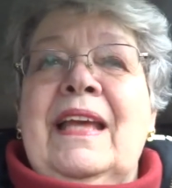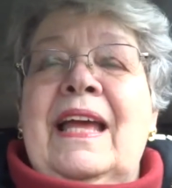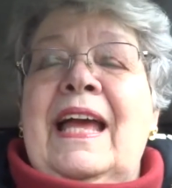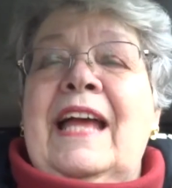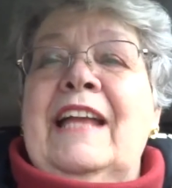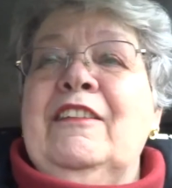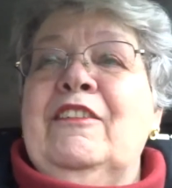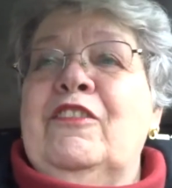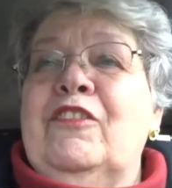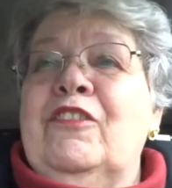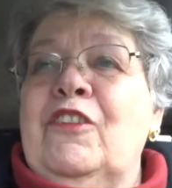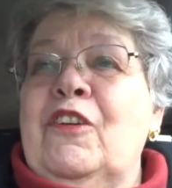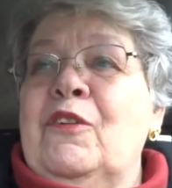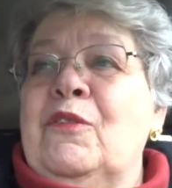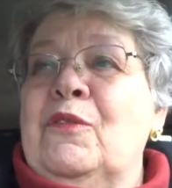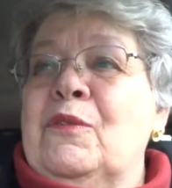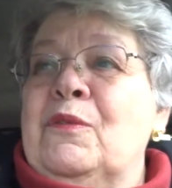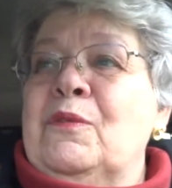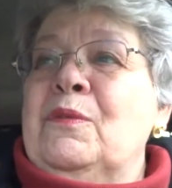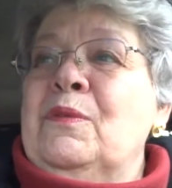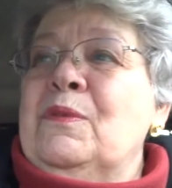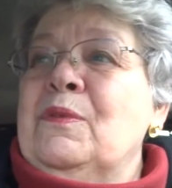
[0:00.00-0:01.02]
And so
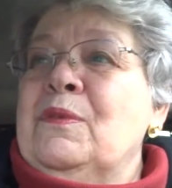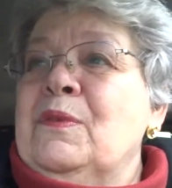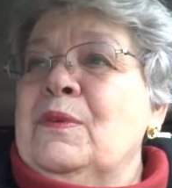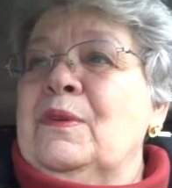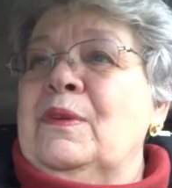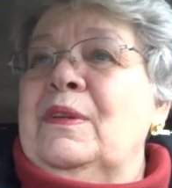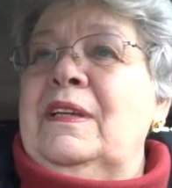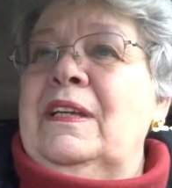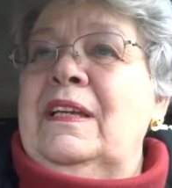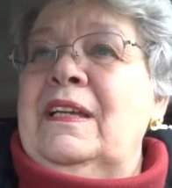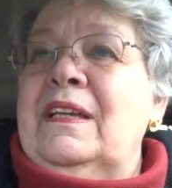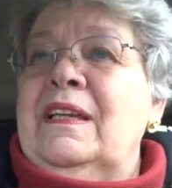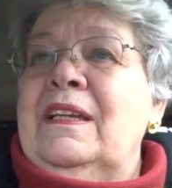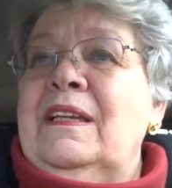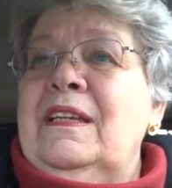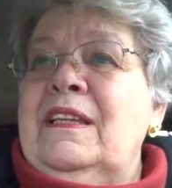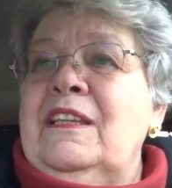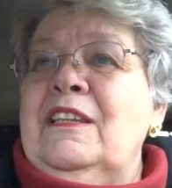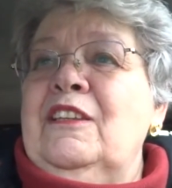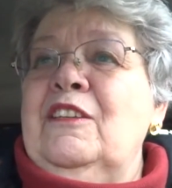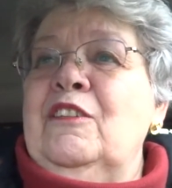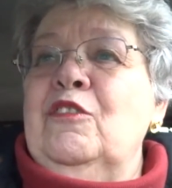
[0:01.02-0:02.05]

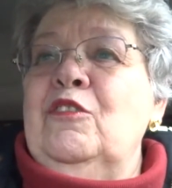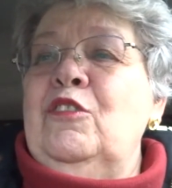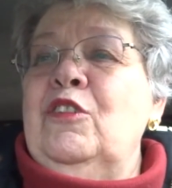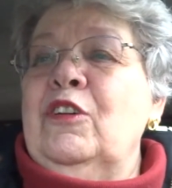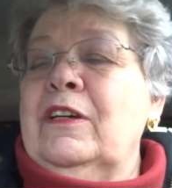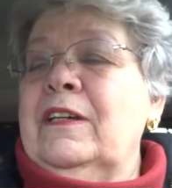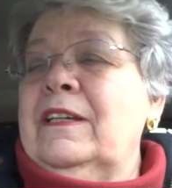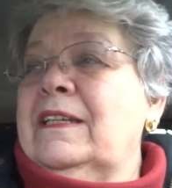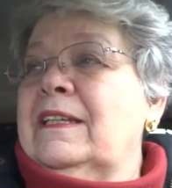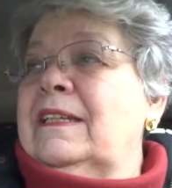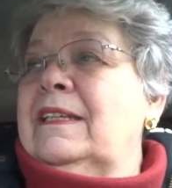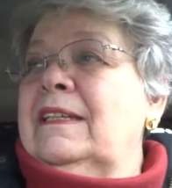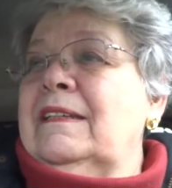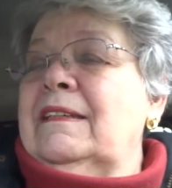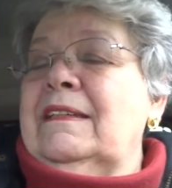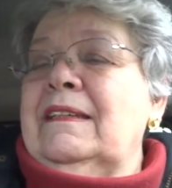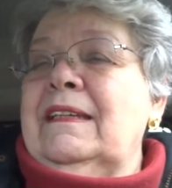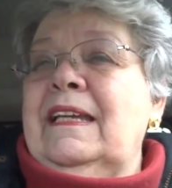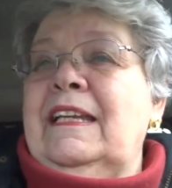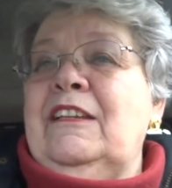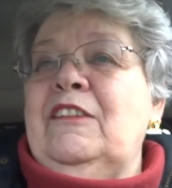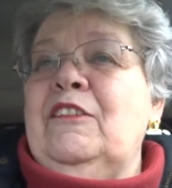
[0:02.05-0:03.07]
you look at it
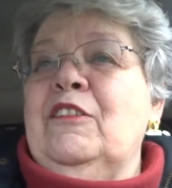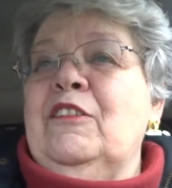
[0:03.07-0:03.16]
and you